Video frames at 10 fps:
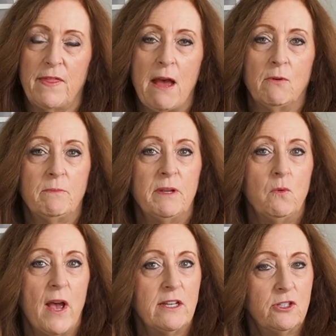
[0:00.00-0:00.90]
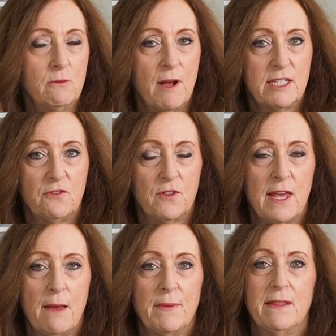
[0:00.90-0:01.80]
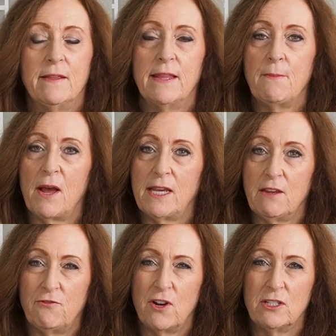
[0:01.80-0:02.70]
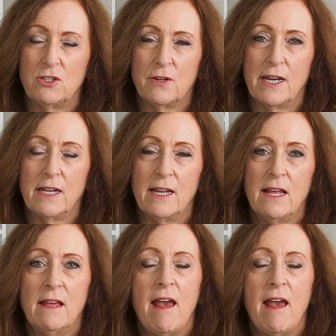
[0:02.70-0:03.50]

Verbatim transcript: That would be way too much for them and then they might get frustrated